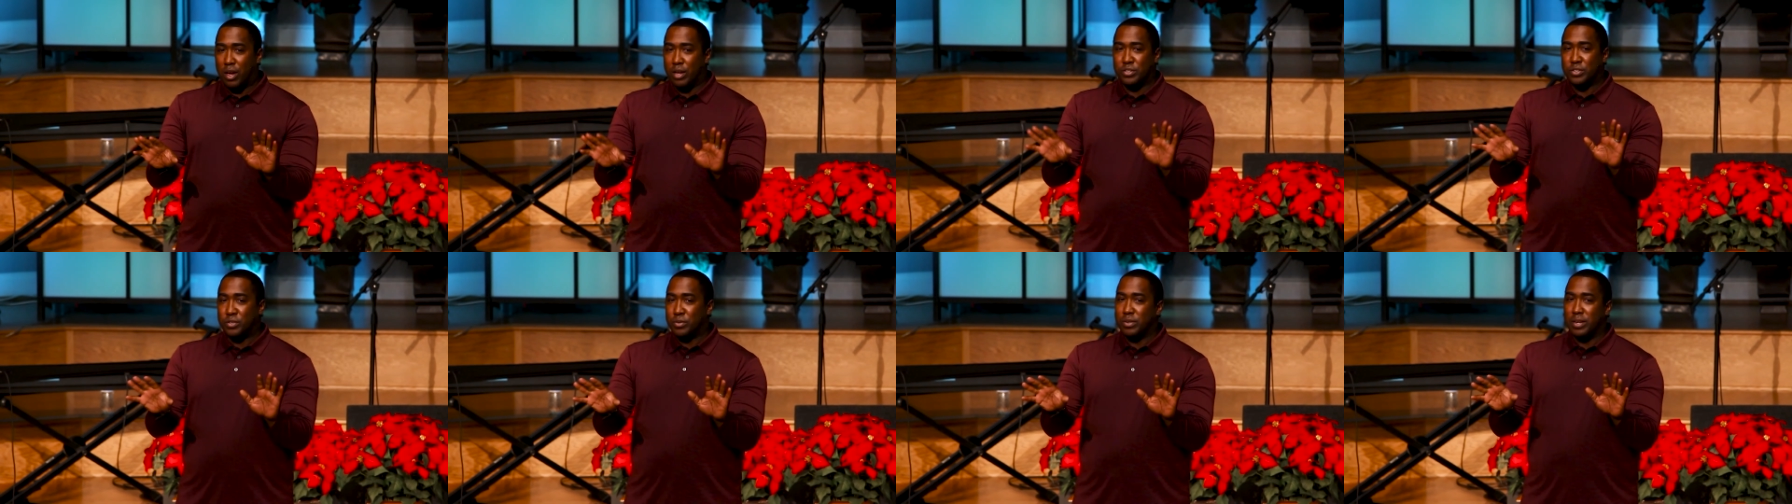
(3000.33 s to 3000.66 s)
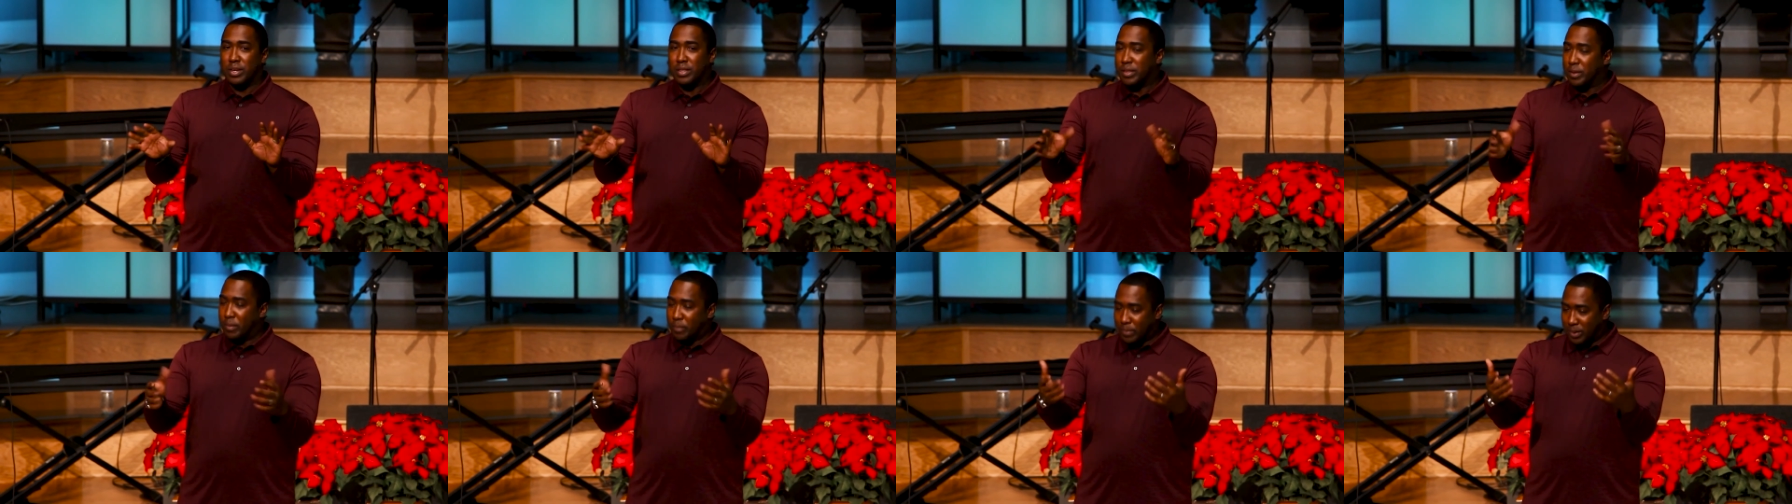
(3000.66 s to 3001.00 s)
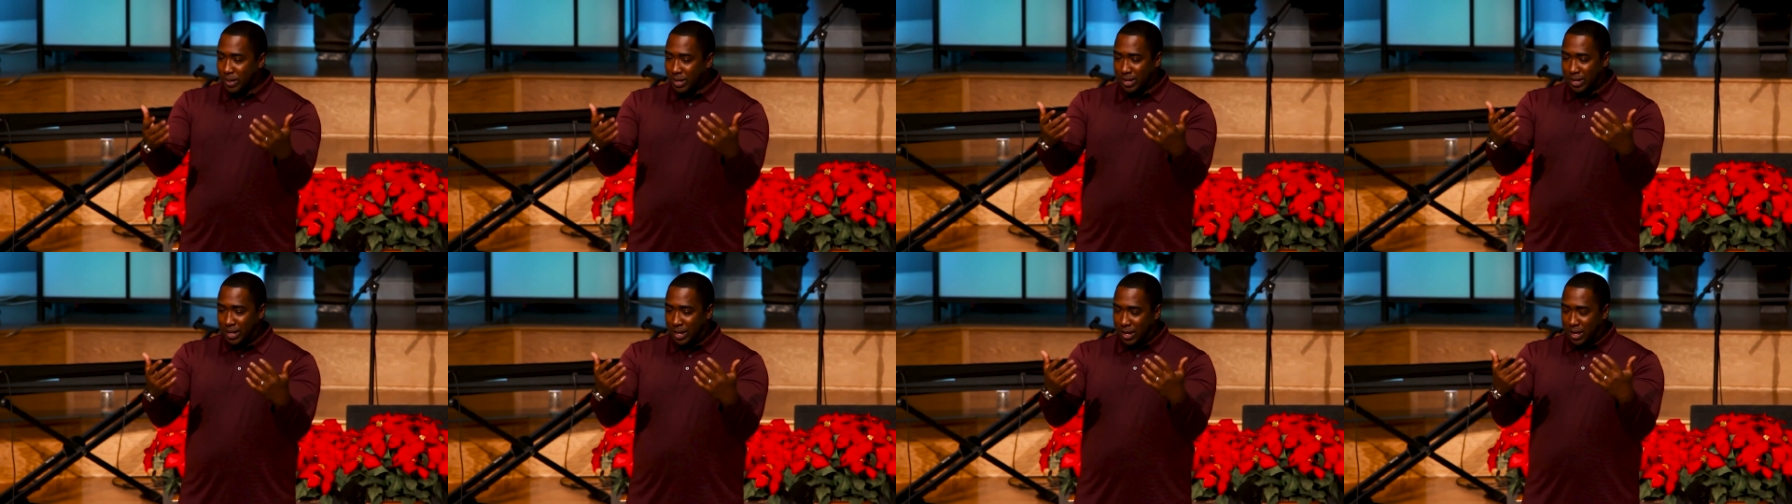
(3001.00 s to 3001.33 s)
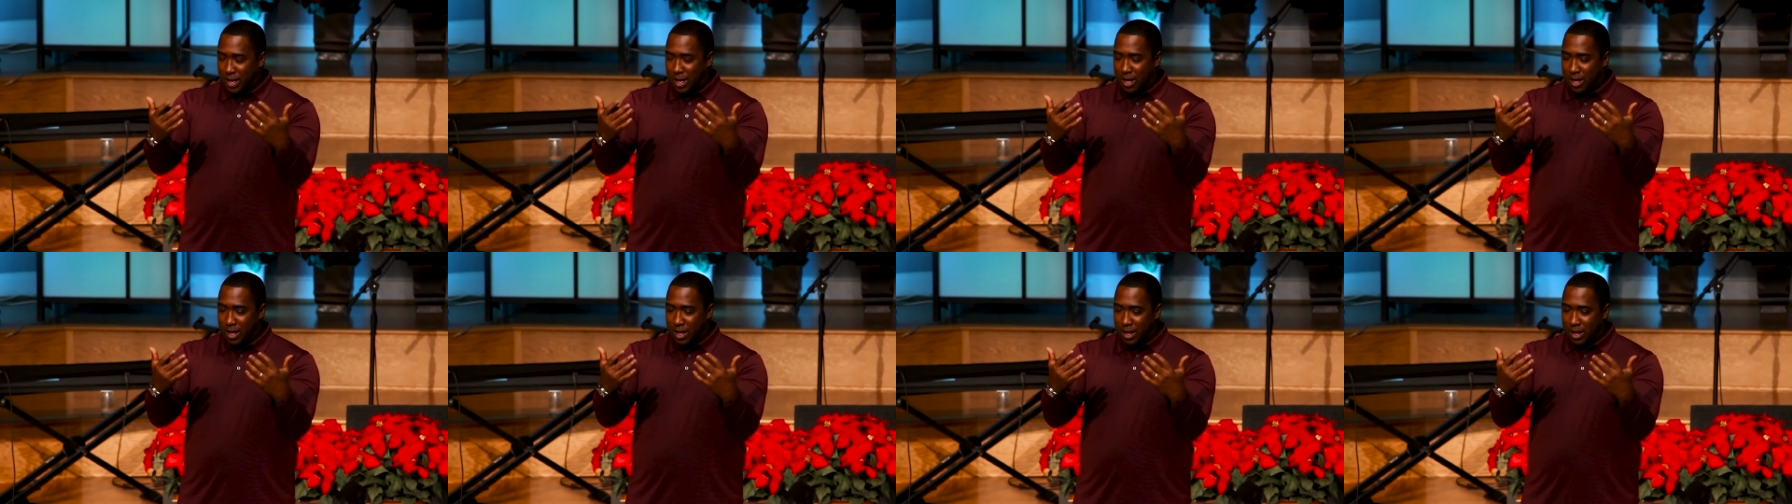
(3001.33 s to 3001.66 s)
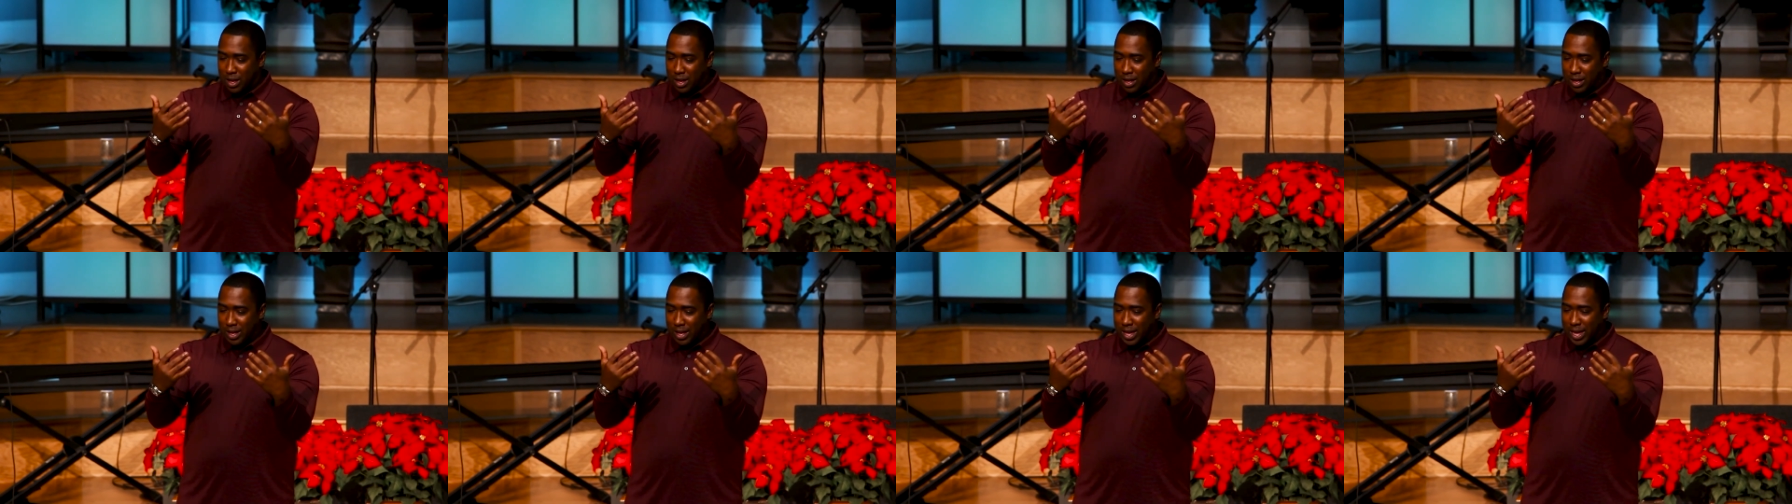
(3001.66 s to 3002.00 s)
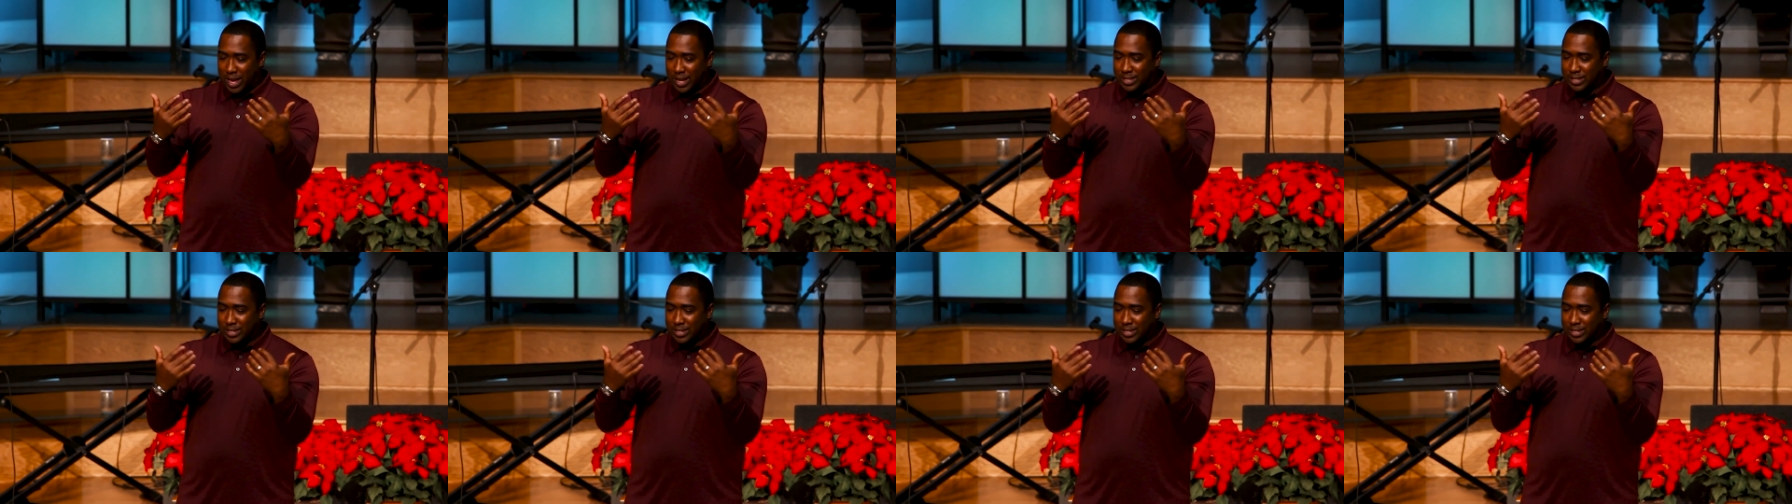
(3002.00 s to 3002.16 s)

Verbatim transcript: costs you nothing but uh, uh,